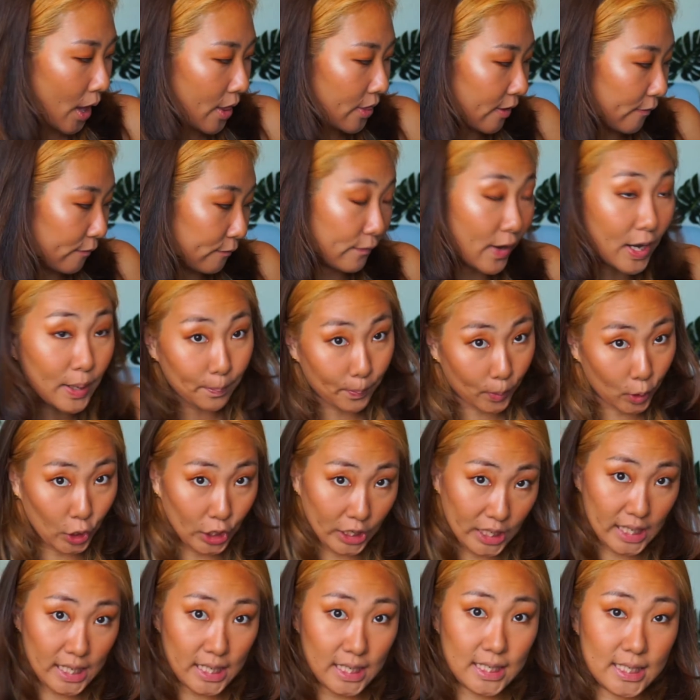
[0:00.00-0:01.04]
Fun part
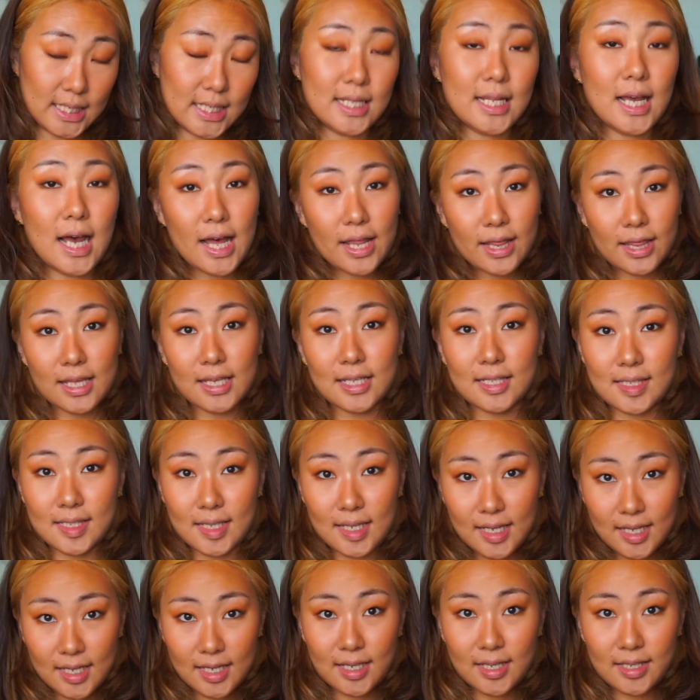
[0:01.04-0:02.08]
is, this
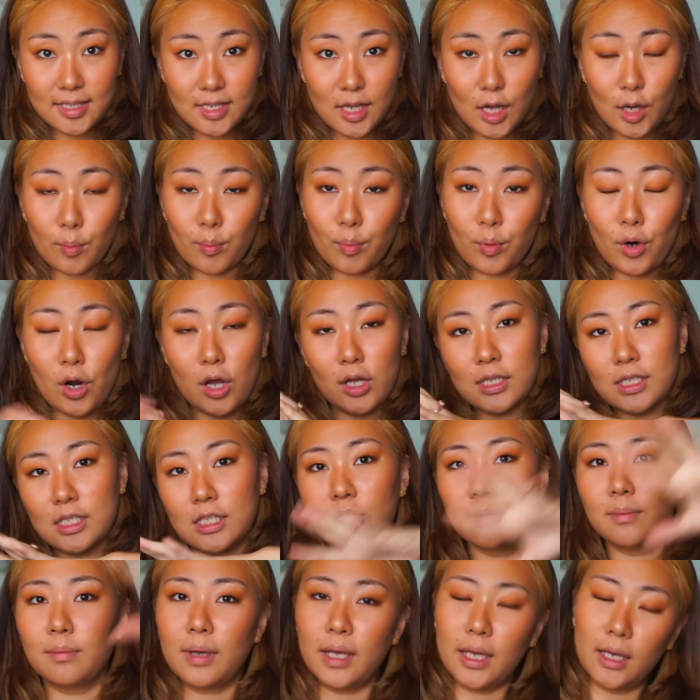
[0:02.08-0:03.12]
is a bronzy
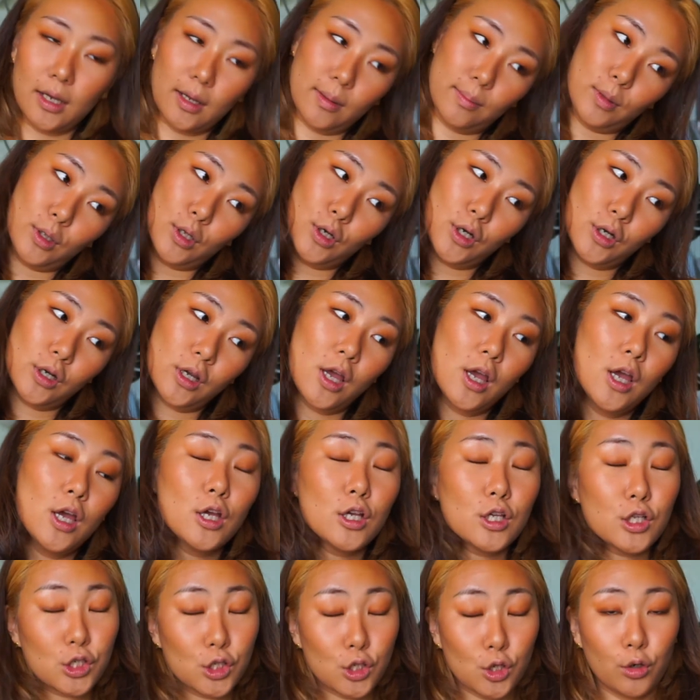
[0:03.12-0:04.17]
makeup look.
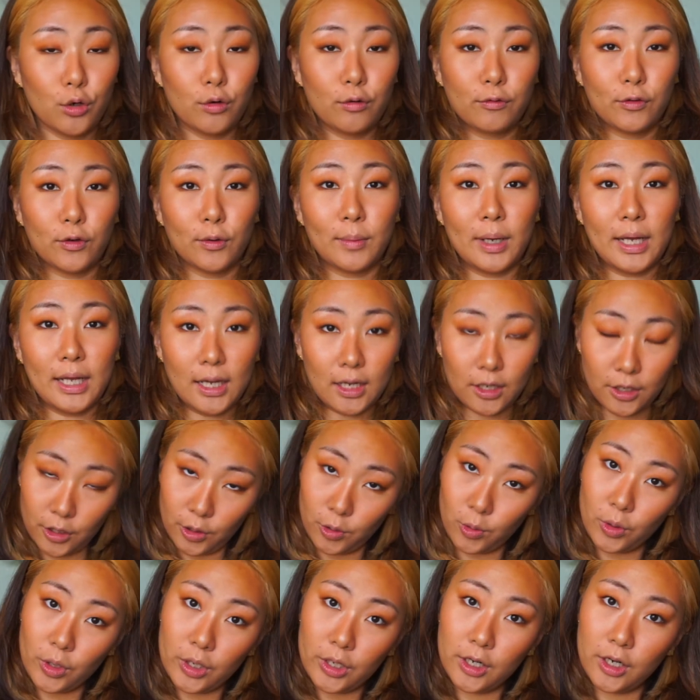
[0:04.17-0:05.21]
So for my inner
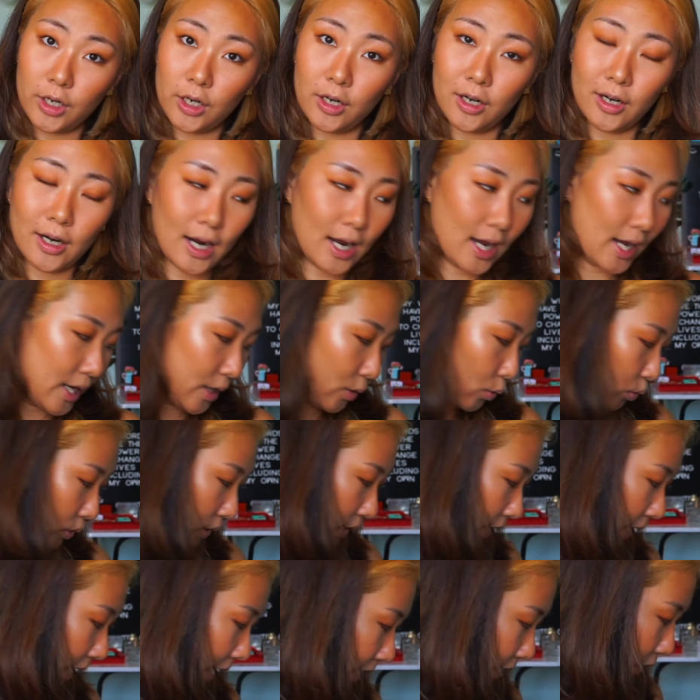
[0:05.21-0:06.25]
corner, I would
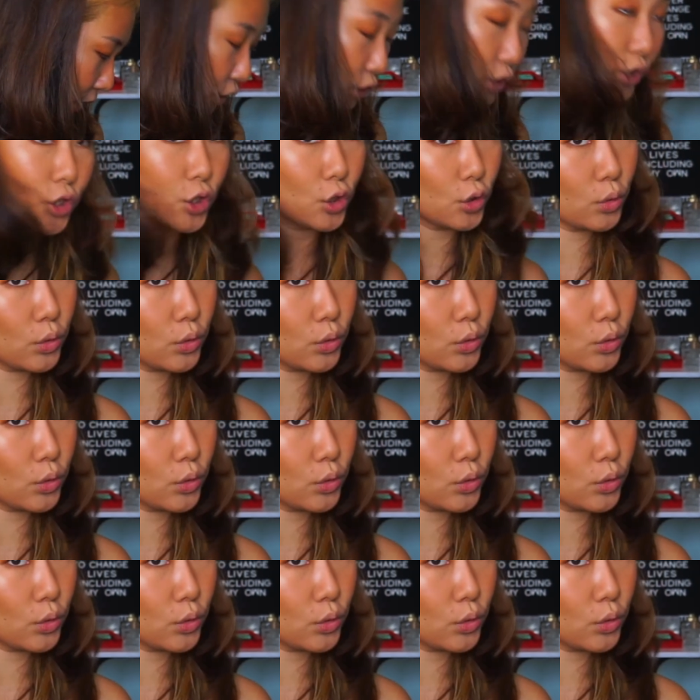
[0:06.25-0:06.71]
like to use